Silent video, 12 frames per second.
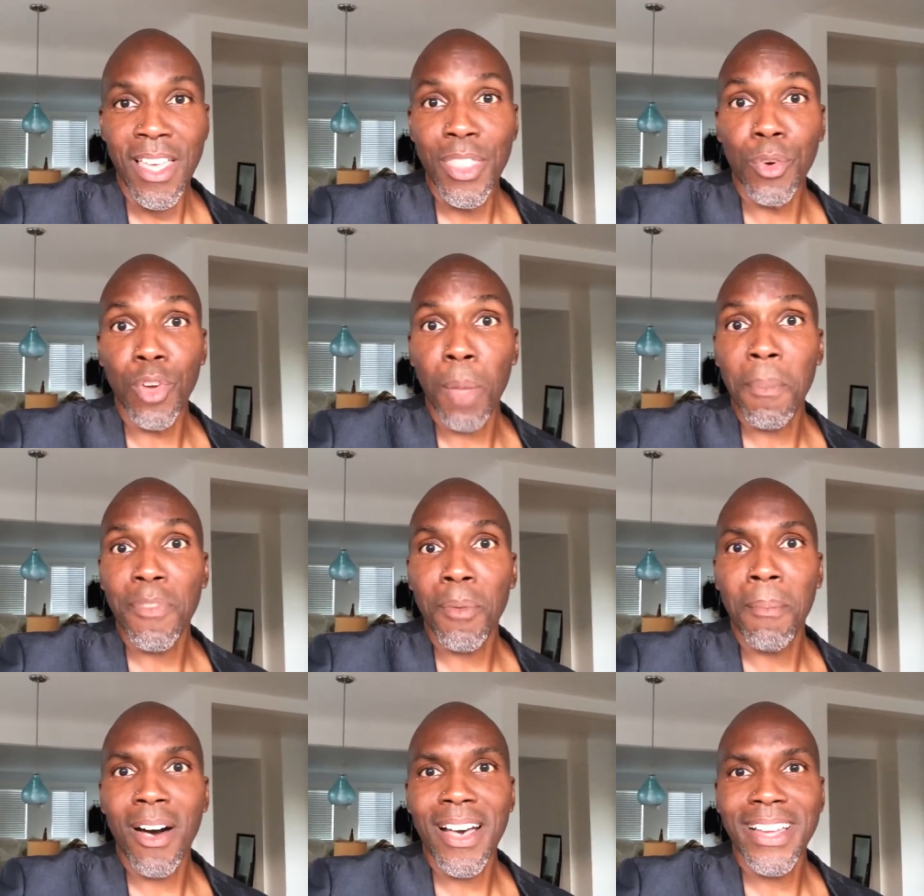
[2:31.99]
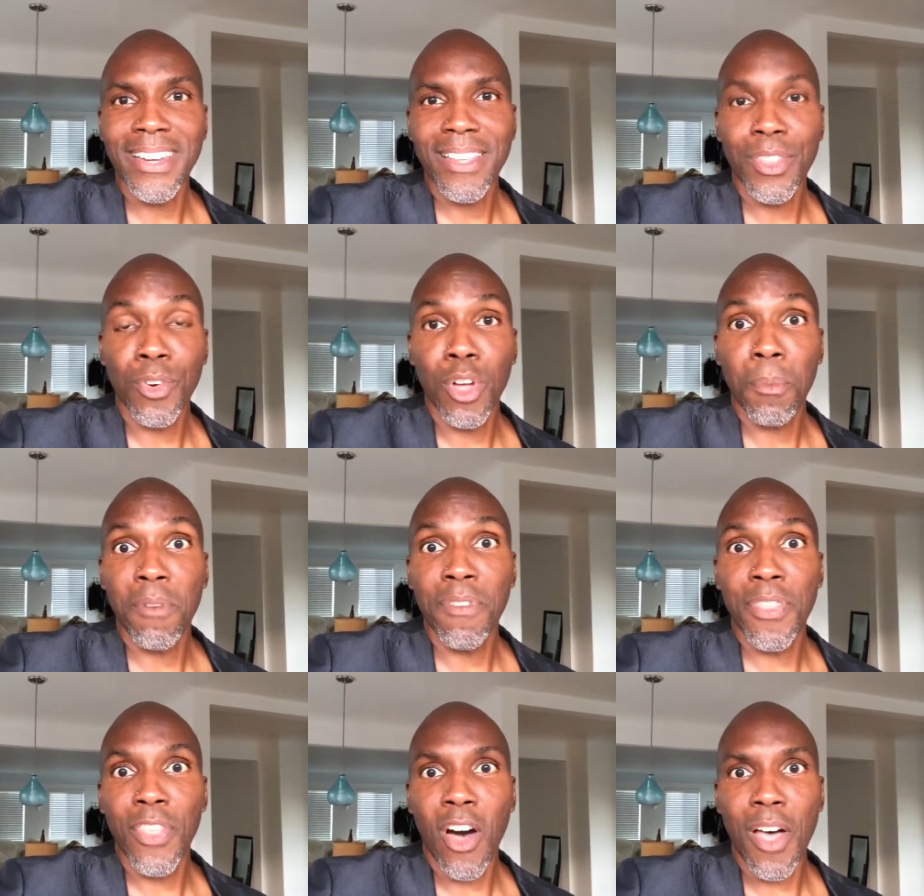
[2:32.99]
The realm of the mind, the realm of
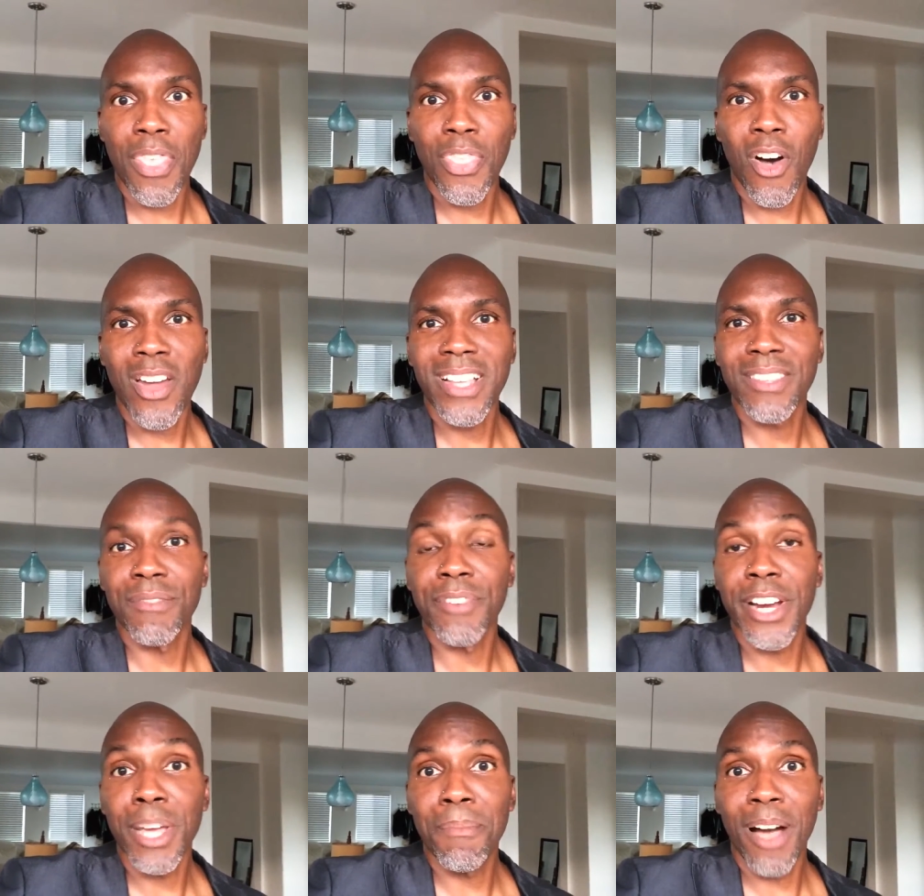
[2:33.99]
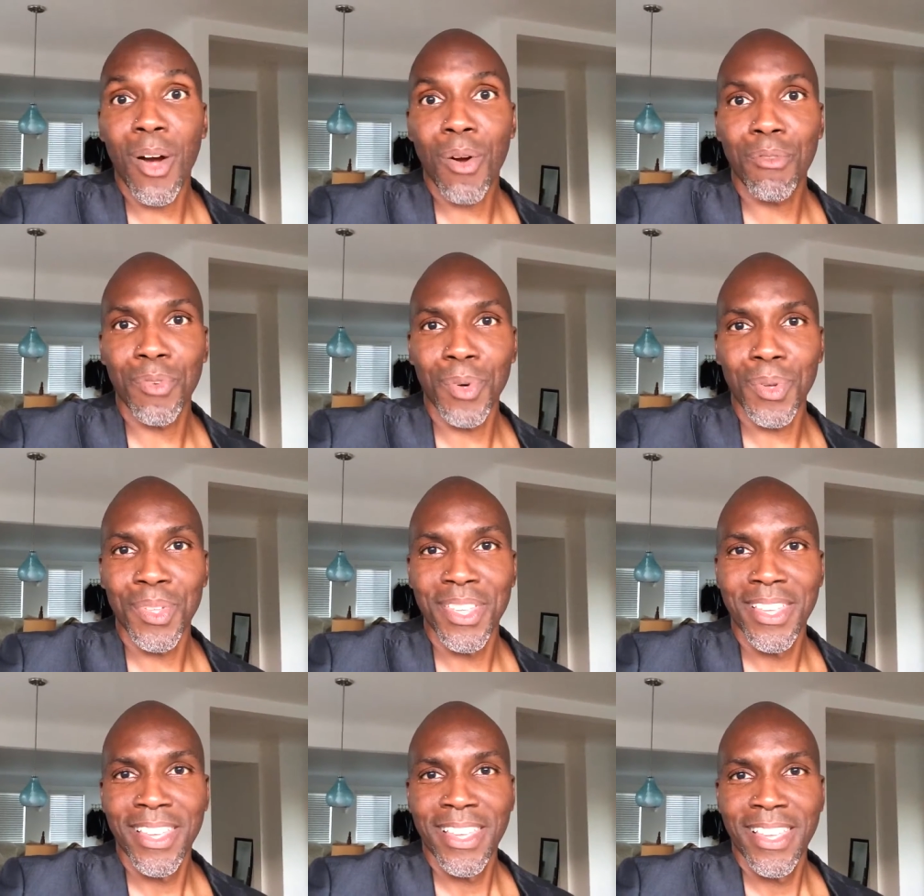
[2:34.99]
thought. Thought is very powerful.
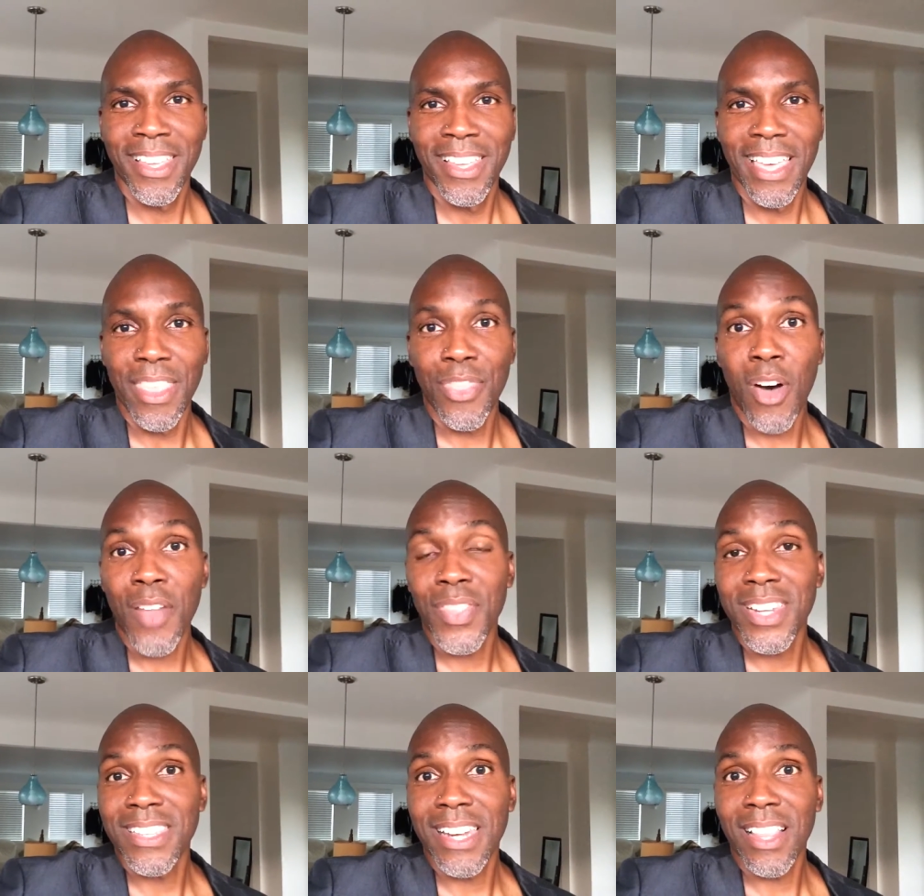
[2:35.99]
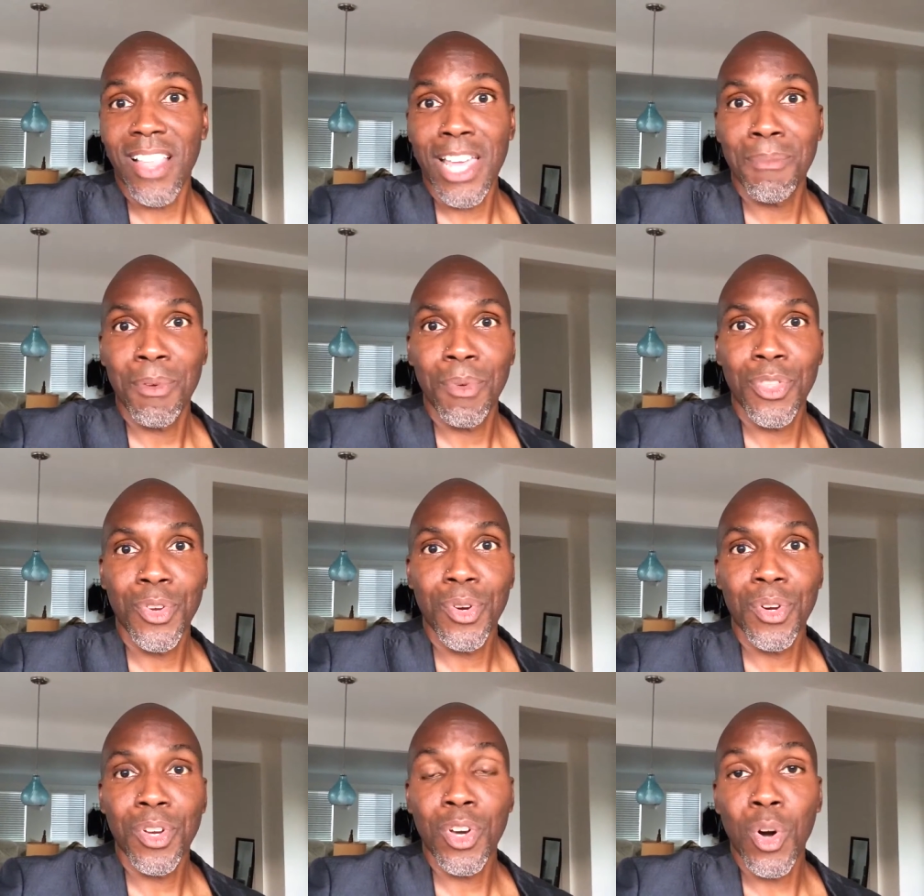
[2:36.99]
And thought that is in alignment with
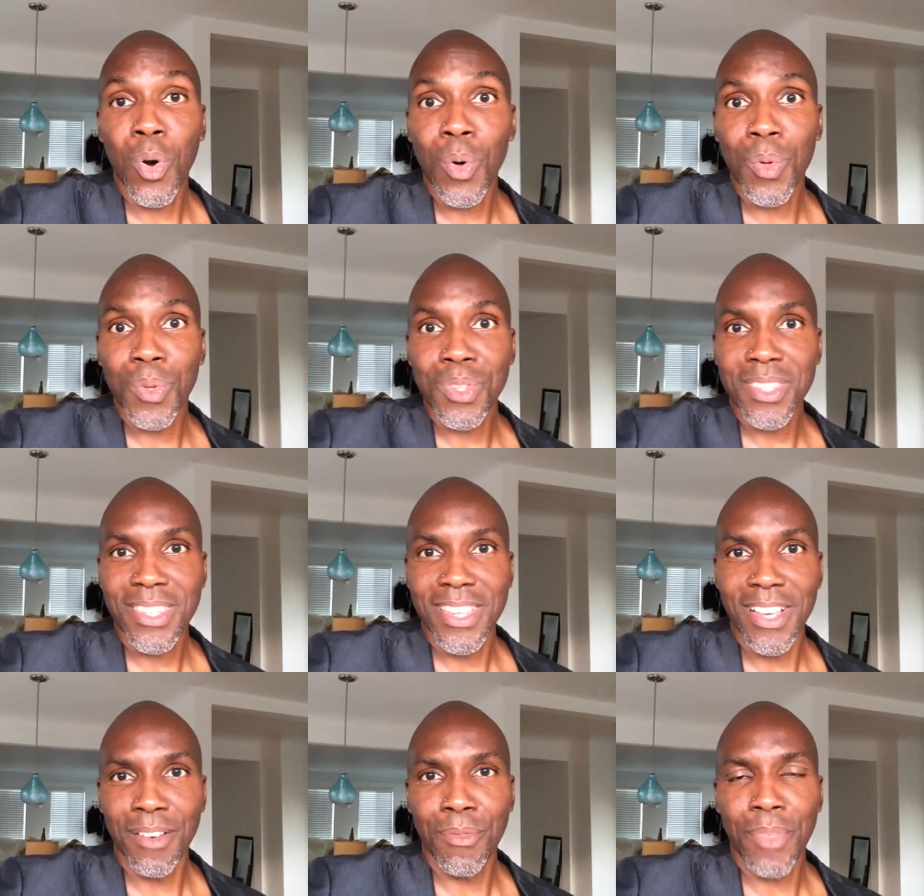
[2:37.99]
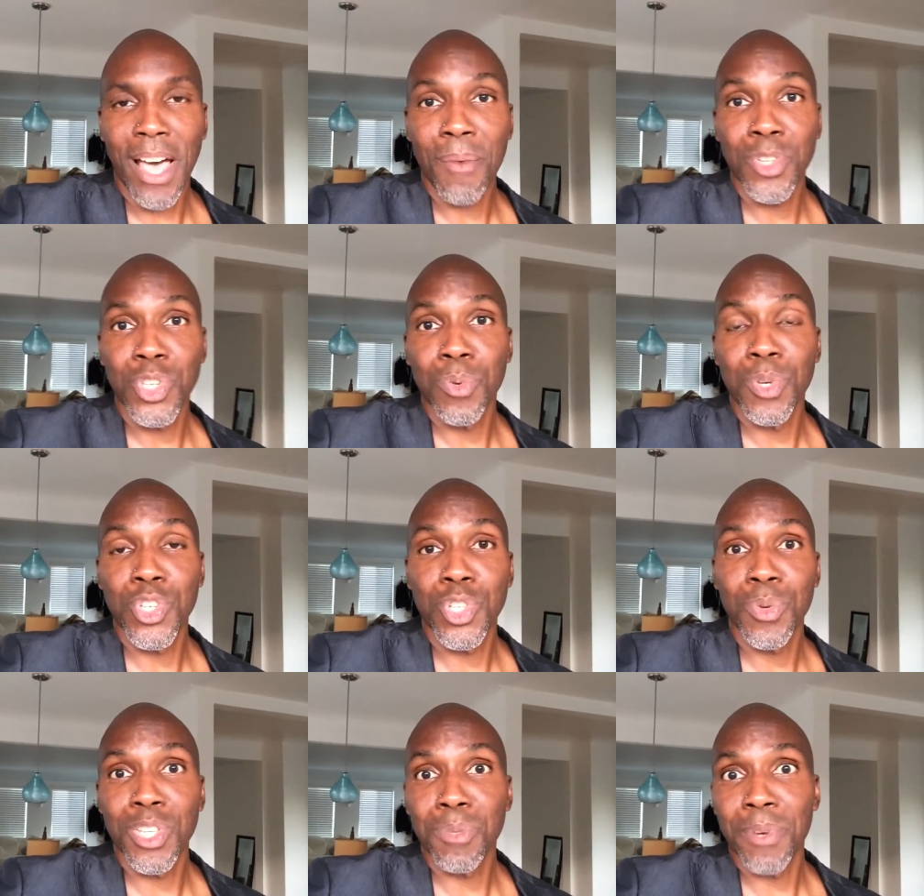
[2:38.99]
your goals of that which you wish
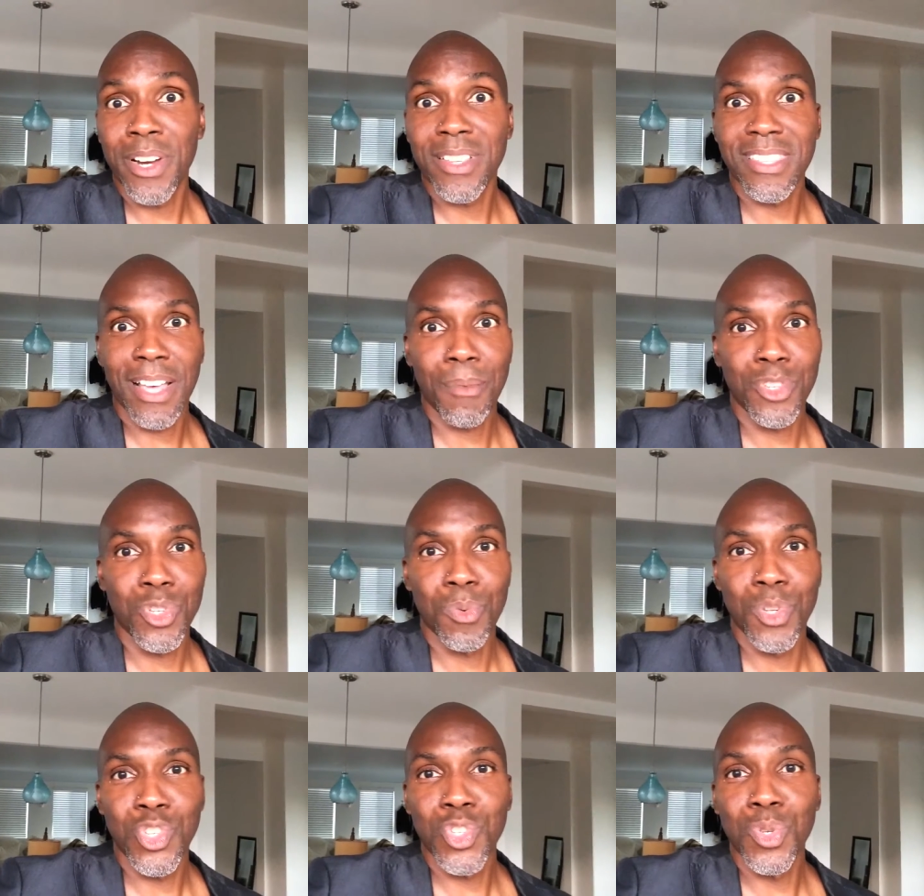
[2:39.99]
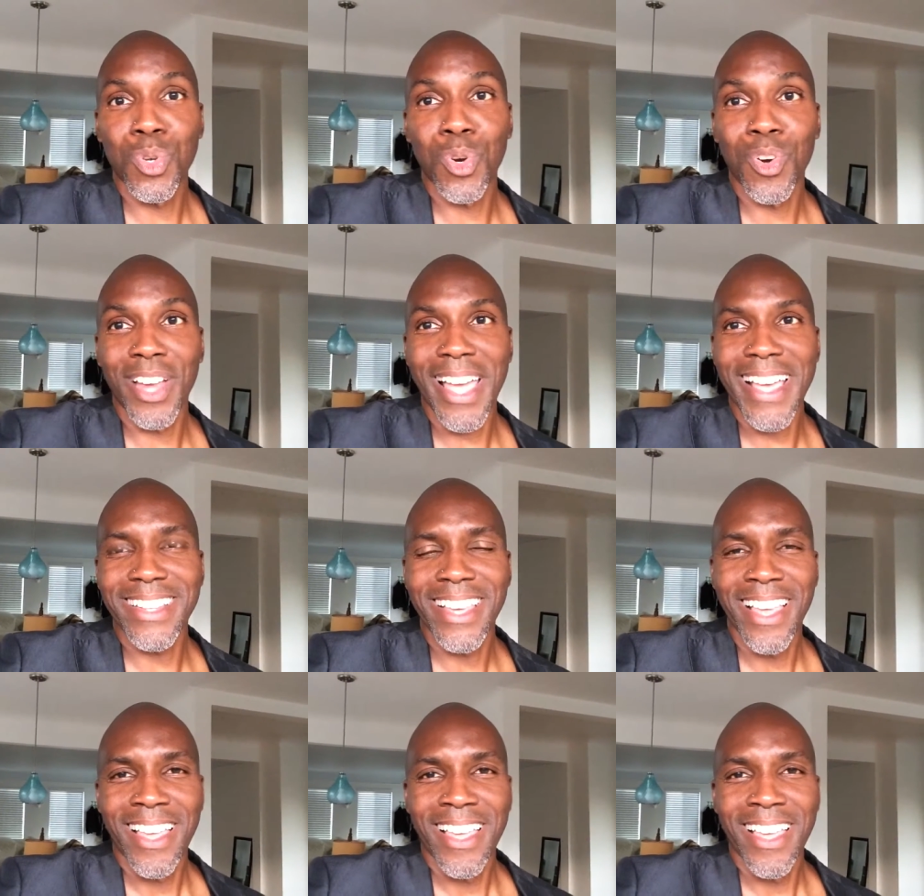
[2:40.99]
to experience, that which you wish to create,